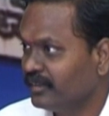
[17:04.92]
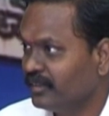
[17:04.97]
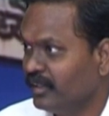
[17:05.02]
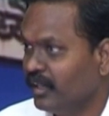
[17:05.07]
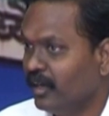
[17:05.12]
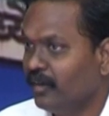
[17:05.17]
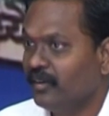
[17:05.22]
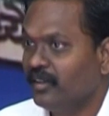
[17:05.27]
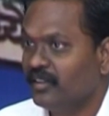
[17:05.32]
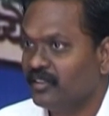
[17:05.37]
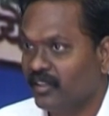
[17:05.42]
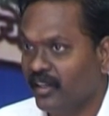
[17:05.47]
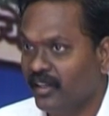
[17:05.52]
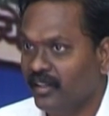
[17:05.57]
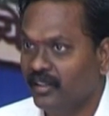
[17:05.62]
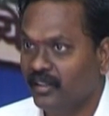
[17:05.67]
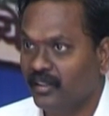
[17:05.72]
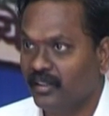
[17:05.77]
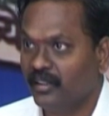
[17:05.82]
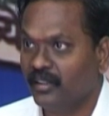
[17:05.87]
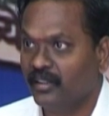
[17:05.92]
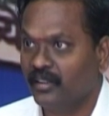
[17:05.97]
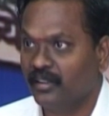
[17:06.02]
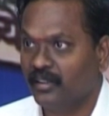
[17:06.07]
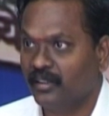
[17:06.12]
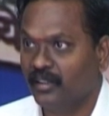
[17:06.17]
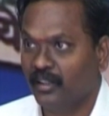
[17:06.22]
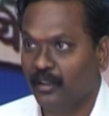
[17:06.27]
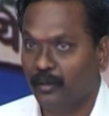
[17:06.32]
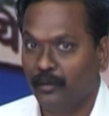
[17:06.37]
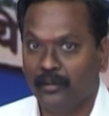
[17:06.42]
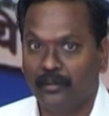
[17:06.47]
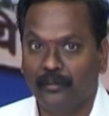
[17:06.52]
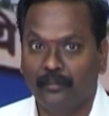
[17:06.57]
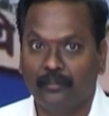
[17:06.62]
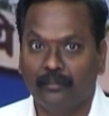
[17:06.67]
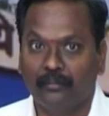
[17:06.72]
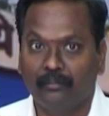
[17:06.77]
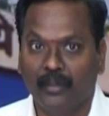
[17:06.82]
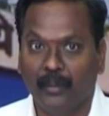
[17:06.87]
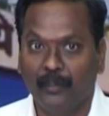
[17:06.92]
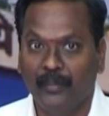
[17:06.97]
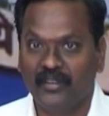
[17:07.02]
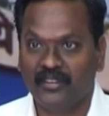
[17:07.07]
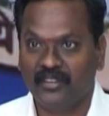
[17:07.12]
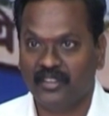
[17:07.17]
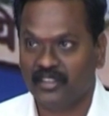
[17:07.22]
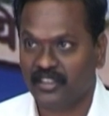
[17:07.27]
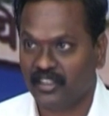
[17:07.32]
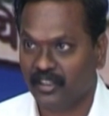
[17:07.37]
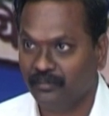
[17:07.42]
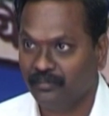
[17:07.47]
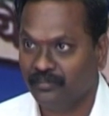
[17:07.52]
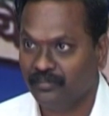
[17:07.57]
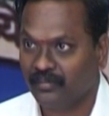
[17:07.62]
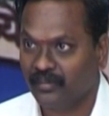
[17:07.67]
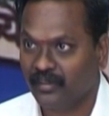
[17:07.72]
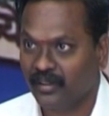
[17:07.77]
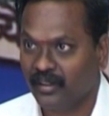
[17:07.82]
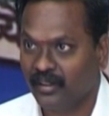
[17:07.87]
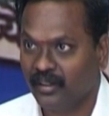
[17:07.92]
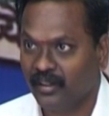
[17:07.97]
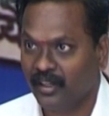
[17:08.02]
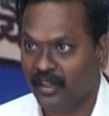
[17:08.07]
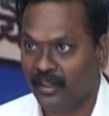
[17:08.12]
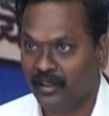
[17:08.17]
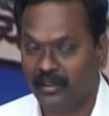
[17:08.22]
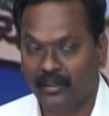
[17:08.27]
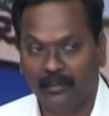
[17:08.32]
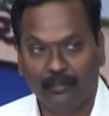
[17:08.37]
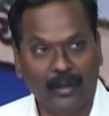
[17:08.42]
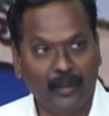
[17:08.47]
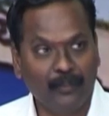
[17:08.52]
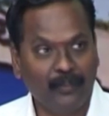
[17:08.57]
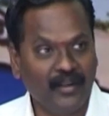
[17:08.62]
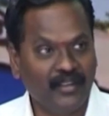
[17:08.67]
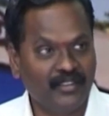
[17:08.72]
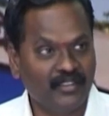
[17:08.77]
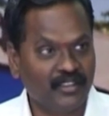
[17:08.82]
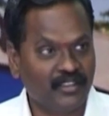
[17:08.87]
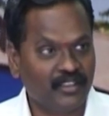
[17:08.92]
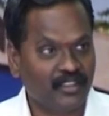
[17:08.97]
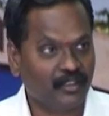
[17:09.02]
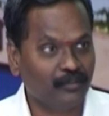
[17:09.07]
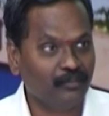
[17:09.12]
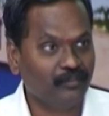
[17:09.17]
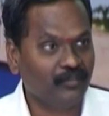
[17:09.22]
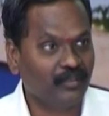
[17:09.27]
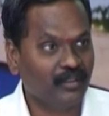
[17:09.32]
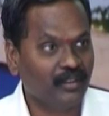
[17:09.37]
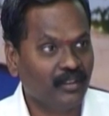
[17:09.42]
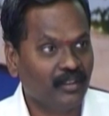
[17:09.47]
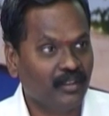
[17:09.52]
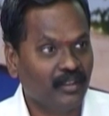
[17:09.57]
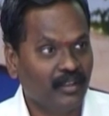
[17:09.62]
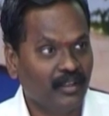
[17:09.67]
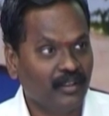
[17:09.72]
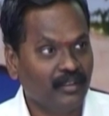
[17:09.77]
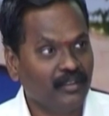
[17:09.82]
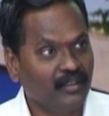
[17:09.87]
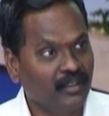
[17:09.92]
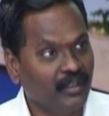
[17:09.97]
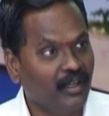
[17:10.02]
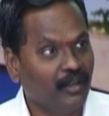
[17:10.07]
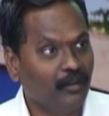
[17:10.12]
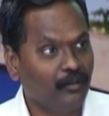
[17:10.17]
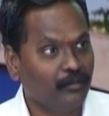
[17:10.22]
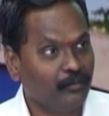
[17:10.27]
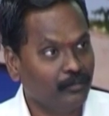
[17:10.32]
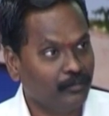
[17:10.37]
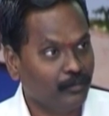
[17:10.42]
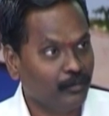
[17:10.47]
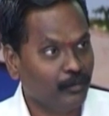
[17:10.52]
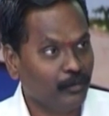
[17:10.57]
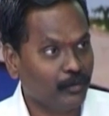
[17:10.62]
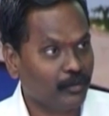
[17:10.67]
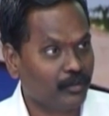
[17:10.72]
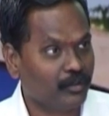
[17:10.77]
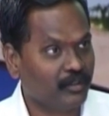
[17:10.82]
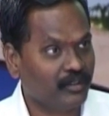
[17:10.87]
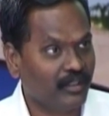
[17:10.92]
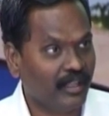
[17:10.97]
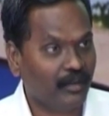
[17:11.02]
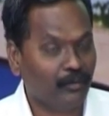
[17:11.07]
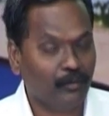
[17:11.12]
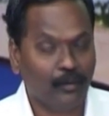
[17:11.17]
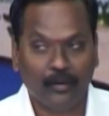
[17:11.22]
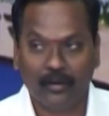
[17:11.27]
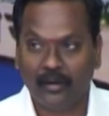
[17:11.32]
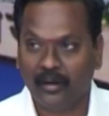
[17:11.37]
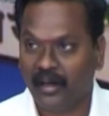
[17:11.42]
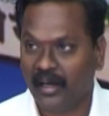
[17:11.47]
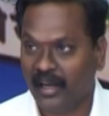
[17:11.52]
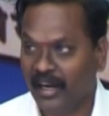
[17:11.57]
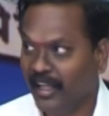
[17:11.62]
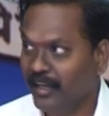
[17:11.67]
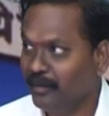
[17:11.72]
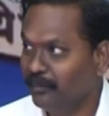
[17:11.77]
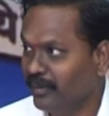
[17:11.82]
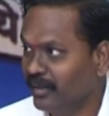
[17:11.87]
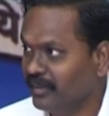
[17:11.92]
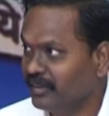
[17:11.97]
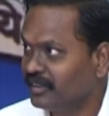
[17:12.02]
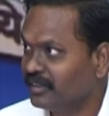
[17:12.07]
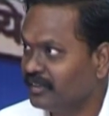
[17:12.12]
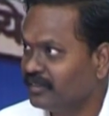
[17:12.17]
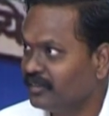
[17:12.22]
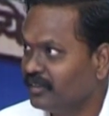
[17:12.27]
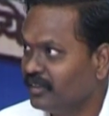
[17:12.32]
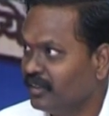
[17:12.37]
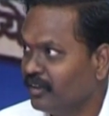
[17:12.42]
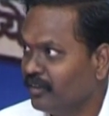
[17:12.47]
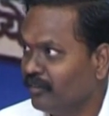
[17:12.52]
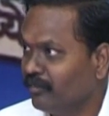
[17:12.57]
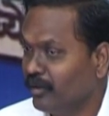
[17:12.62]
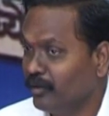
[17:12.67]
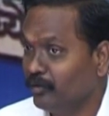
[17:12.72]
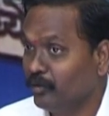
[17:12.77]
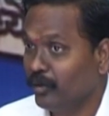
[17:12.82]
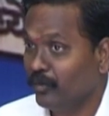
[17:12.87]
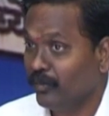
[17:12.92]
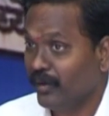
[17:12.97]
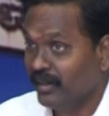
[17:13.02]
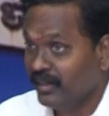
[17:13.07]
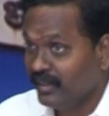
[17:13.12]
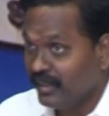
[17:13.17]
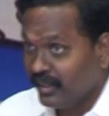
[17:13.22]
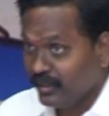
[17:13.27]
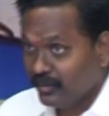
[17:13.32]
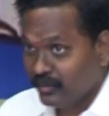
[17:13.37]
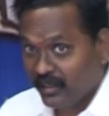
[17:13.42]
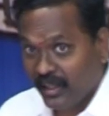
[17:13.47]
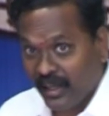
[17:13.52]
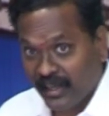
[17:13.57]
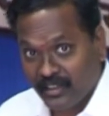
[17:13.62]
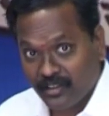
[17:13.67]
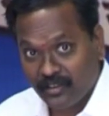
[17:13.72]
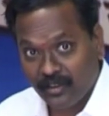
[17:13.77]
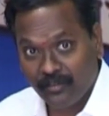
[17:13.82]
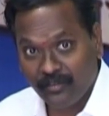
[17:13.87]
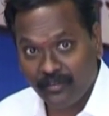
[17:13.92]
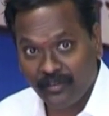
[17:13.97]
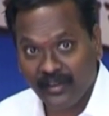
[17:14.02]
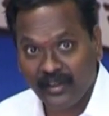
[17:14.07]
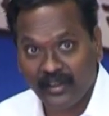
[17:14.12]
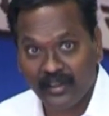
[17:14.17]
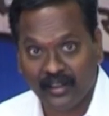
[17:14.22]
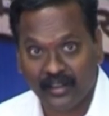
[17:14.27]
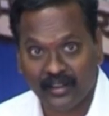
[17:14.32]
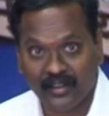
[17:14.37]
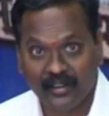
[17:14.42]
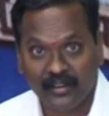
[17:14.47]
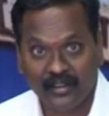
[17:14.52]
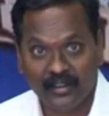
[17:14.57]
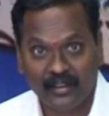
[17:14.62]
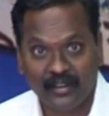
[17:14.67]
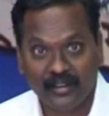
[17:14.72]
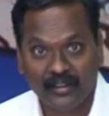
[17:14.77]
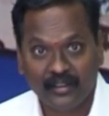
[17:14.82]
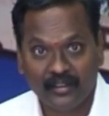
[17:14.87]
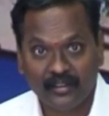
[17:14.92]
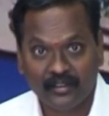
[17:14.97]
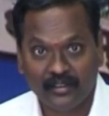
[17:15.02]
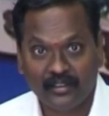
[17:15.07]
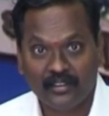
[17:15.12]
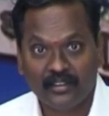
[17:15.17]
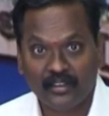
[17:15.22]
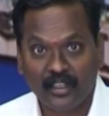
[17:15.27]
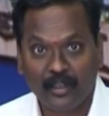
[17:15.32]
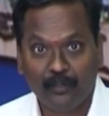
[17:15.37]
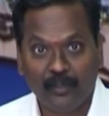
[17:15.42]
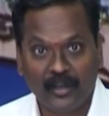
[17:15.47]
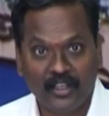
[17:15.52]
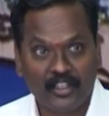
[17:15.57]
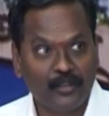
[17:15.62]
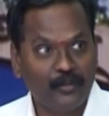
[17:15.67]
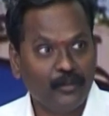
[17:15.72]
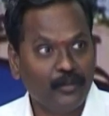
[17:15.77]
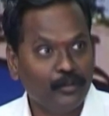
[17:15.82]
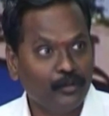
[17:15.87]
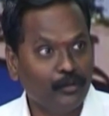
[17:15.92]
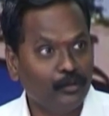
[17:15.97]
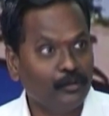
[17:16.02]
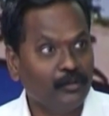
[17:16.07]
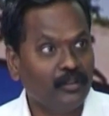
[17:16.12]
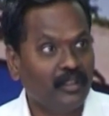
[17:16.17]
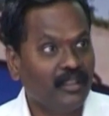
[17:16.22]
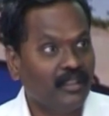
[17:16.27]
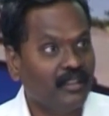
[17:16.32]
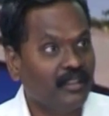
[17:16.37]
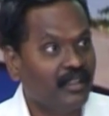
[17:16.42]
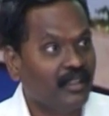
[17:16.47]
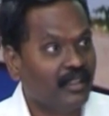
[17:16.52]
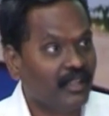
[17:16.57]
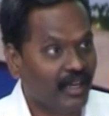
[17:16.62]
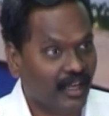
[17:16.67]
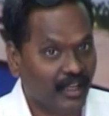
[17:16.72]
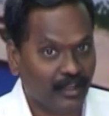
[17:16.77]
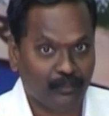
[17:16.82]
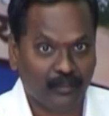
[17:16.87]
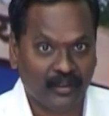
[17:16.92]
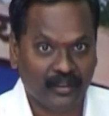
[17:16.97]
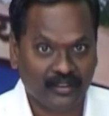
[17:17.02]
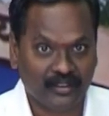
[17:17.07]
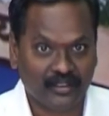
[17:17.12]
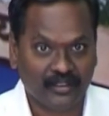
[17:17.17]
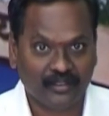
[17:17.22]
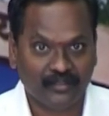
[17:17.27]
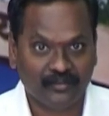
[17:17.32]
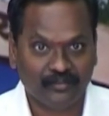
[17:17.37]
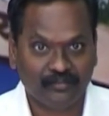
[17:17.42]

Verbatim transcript: They have designed a pumping system and a pipeline system and they have used their own alignment. When we went there to the actual field, it's not possible to do that in that alignment.